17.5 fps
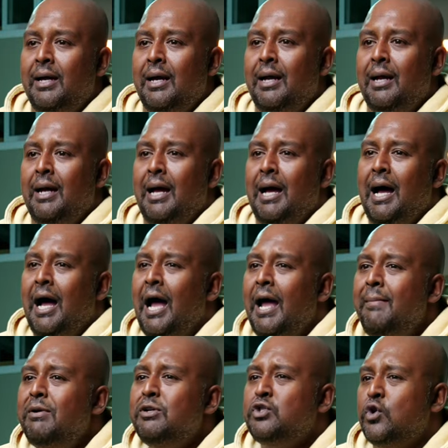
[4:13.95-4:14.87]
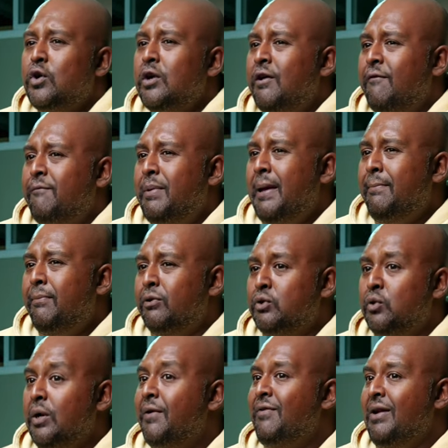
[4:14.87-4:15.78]
that a high majority of
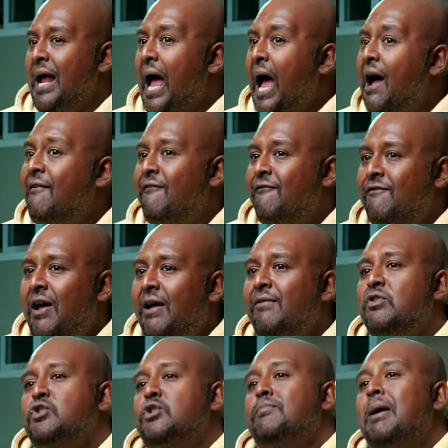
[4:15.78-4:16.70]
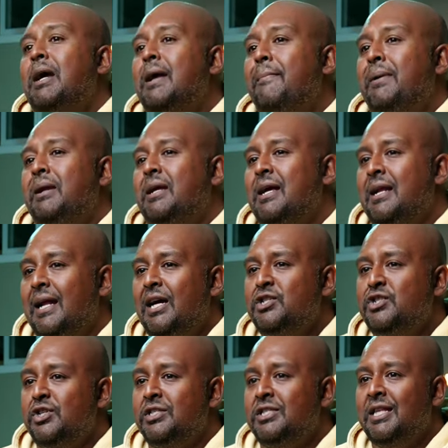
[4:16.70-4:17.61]
people don't even have 500 megabit
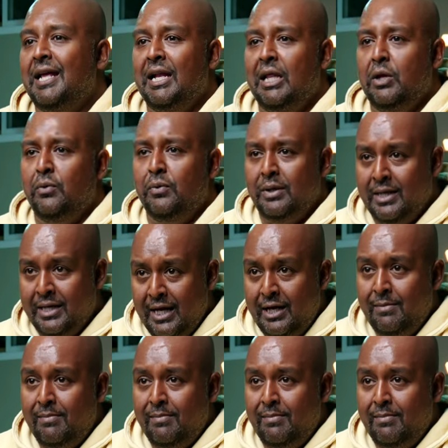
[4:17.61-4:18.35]
connections, let alone